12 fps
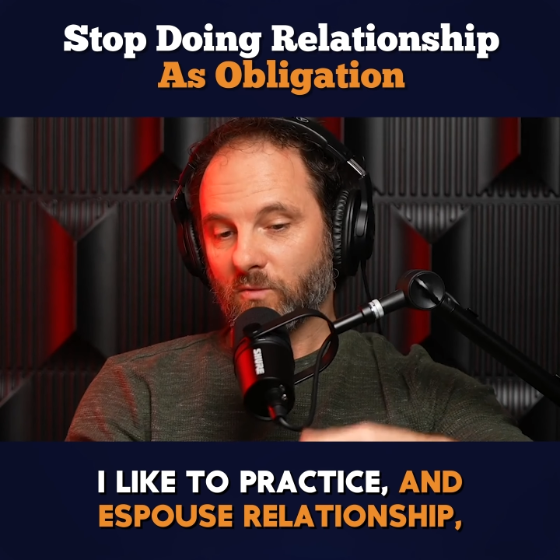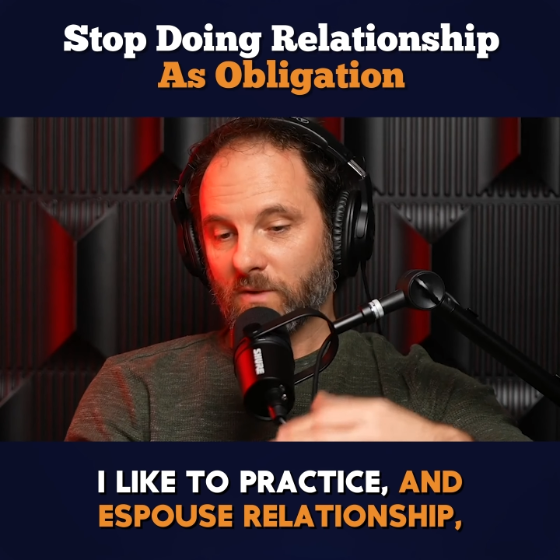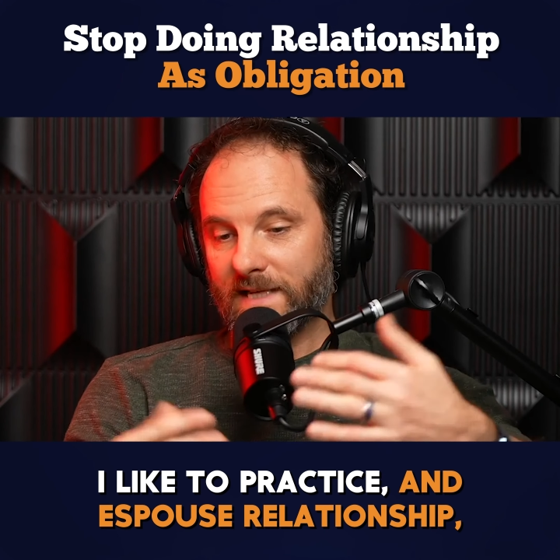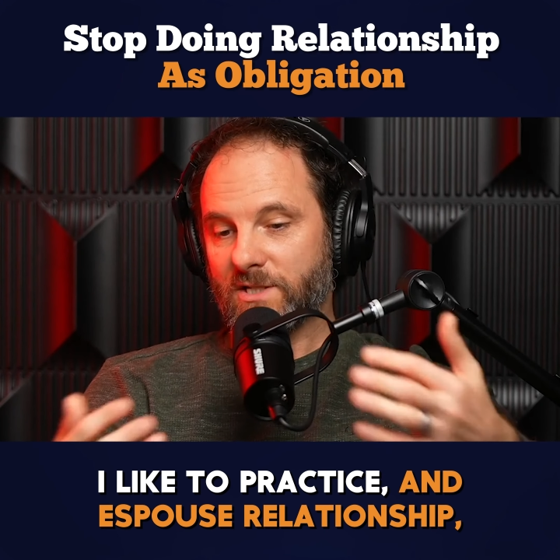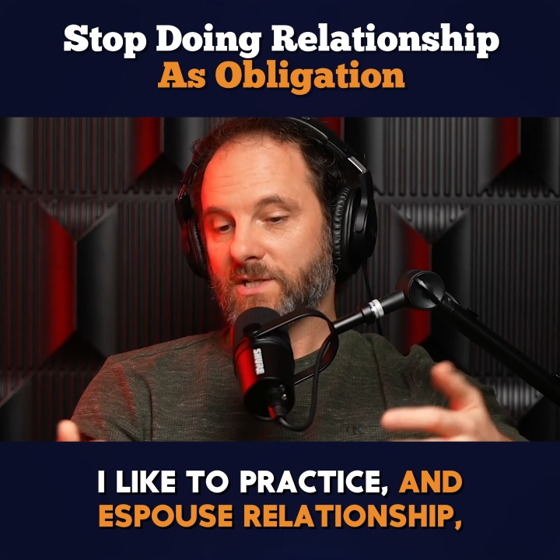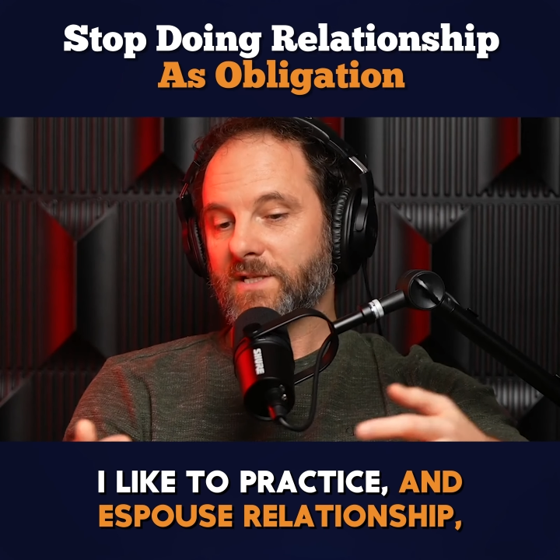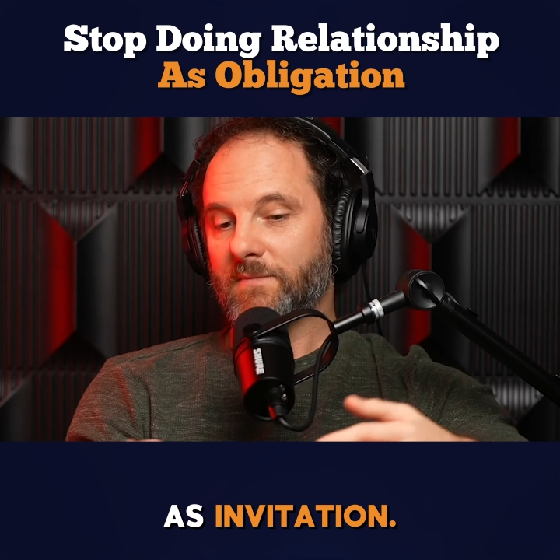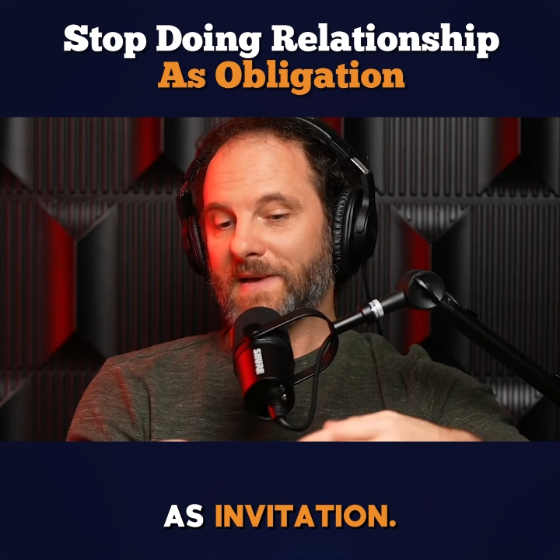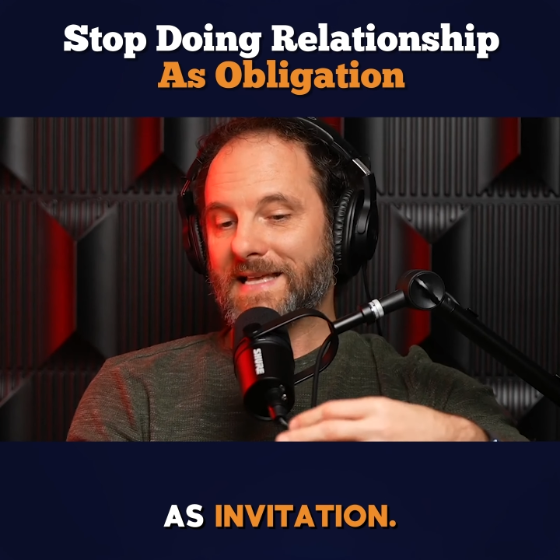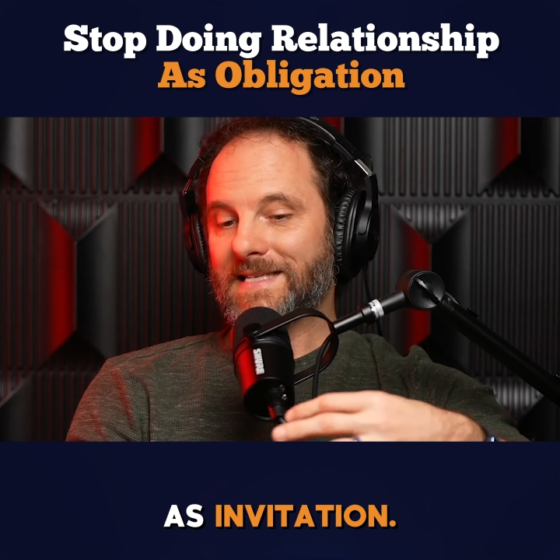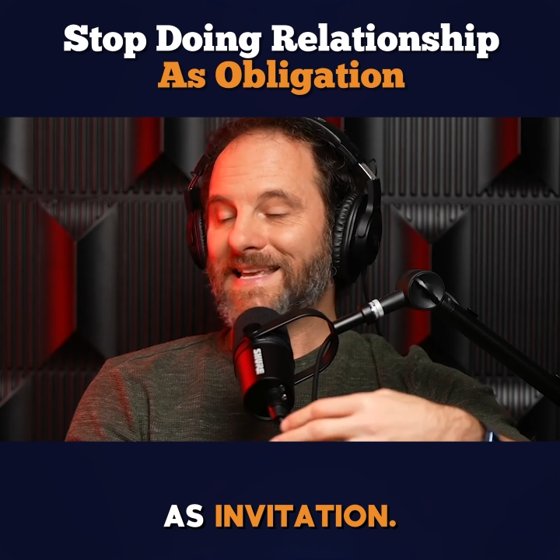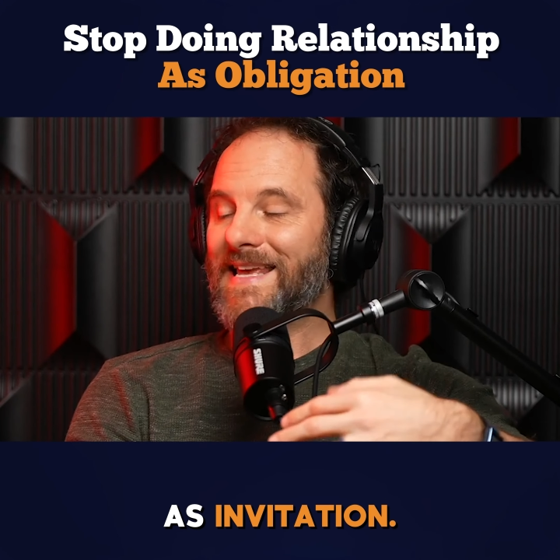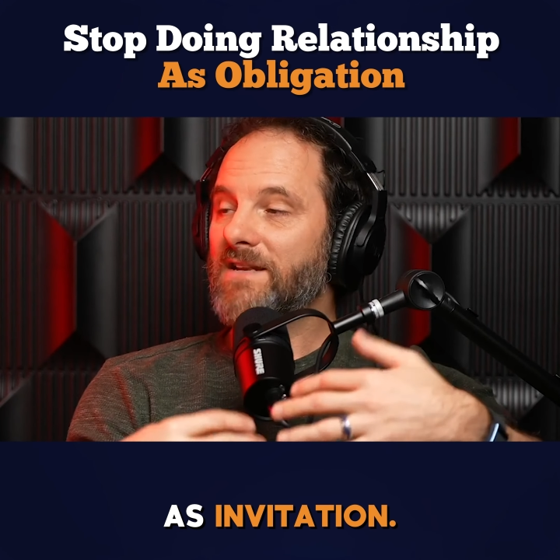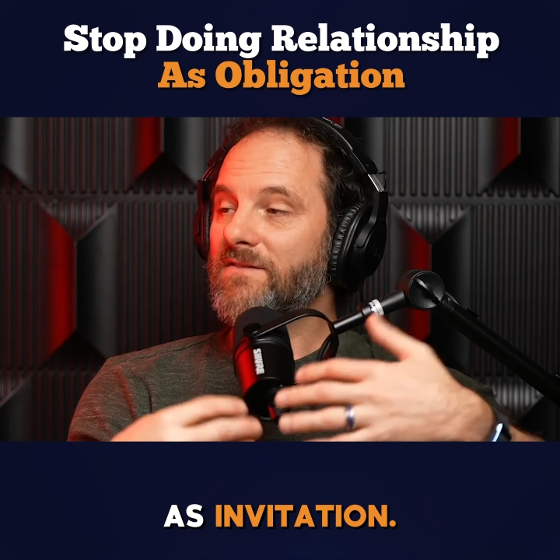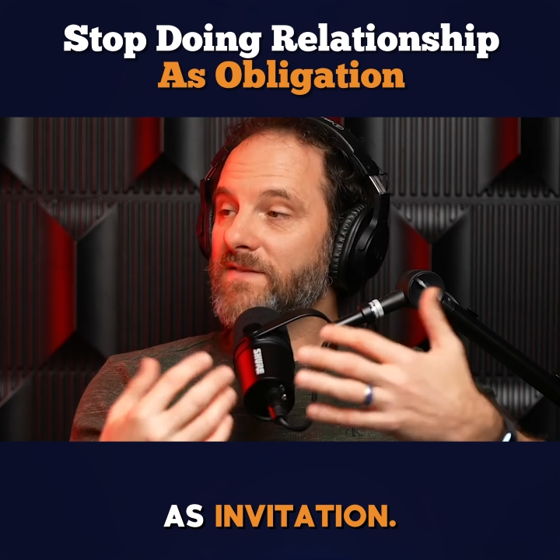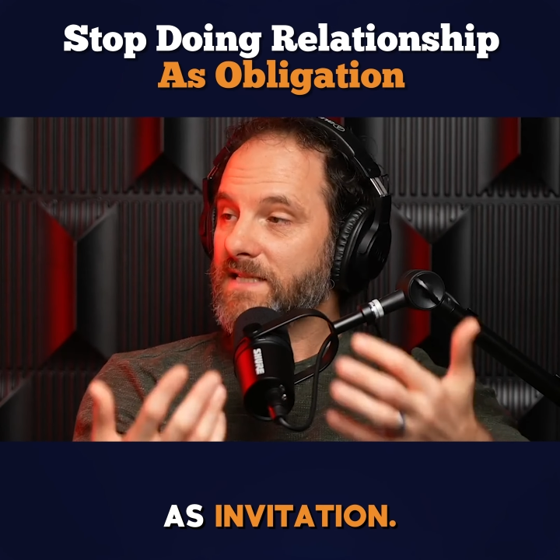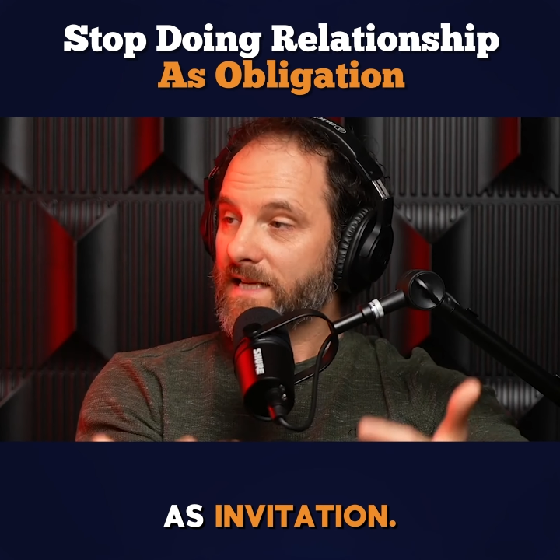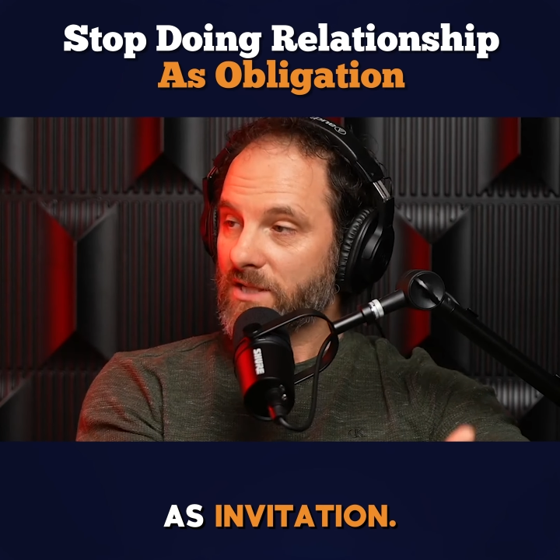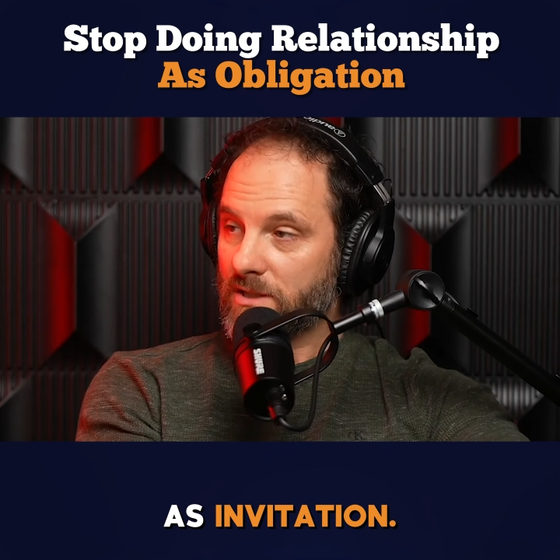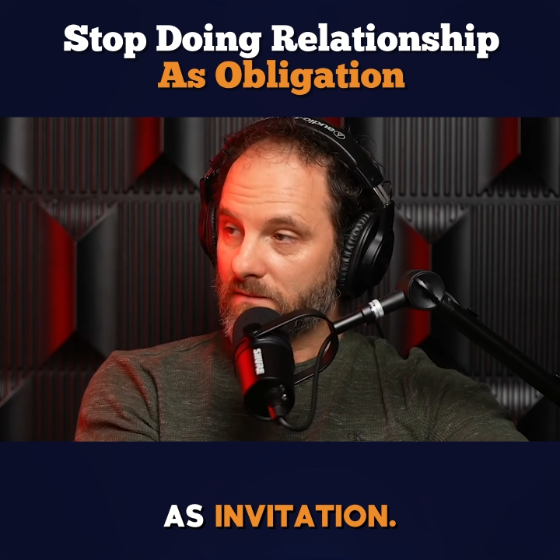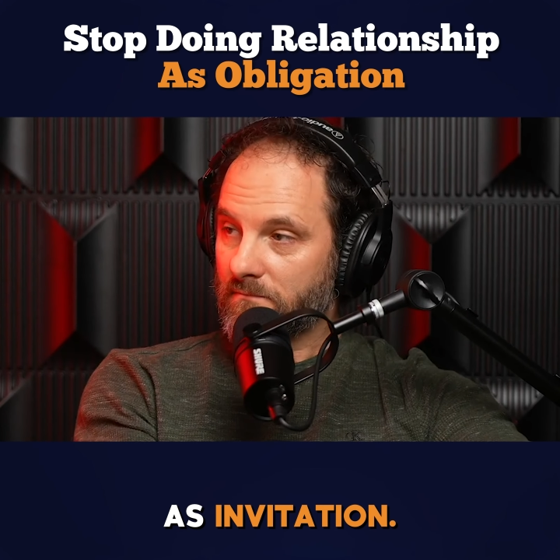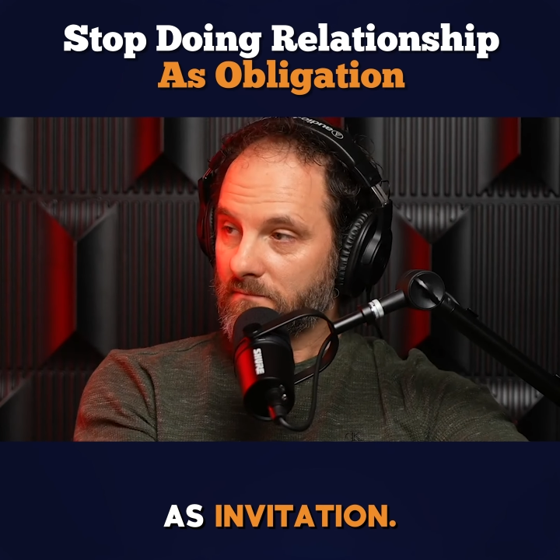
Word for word: relationship as invitation.